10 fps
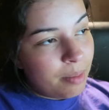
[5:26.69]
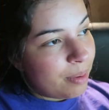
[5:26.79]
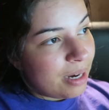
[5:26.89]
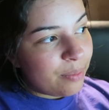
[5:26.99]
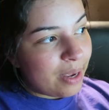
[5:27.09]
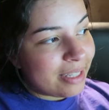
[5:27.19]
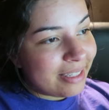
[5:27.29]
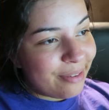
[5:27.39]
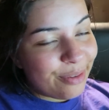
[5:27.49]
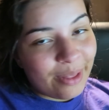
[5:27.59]
But anyways,
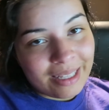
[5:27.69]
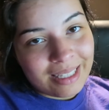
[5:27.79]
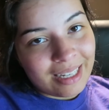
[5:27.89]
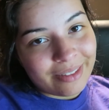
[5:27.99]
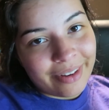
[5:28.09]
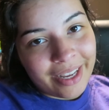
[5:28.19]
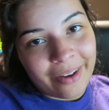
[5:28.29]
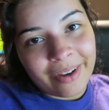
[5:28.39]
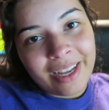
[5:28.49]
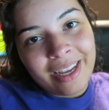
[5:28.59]
if you liked today's
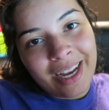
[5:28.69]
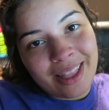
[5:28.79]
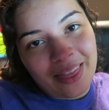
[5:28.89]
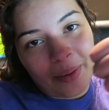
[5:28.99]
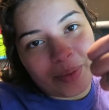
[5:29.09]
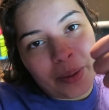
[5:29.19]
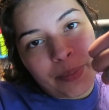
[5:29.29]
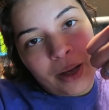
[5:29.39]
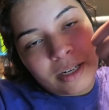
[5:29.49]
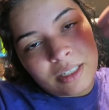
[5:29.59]
video, hit the thumbs up
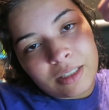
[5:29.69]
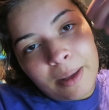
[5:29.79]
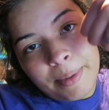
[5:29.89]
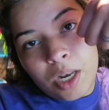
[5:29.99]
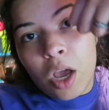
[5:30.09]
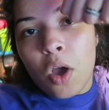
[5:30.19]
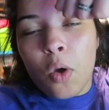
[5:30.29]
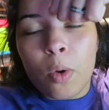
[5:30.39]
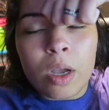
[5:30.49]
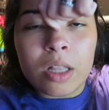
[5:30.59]
button to let me
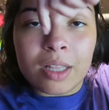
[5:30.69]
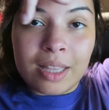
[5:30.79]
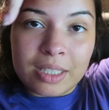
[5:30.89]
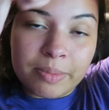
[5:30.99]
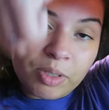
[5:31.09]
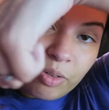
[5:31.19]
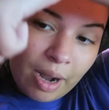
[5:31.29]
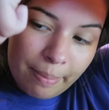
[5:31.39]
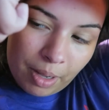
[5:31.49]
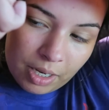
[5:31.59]
know. Click that
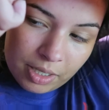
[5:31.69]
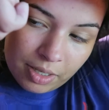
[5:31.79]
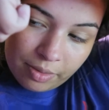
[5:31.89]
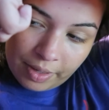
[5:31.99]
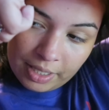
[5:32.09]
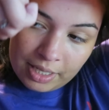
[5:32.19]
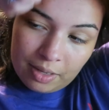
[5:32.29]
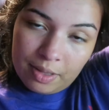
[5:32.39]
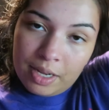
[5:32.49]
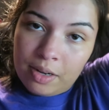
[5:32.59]
subscribe button right
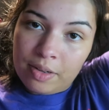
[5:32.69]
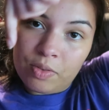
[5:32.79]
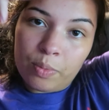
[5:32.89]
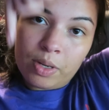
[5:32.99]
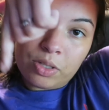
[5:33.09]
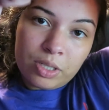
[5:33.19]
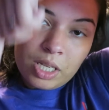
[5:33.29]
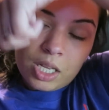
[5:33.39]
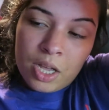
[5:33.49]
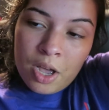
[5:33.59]
down there if you want to
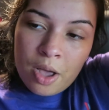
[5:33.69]
see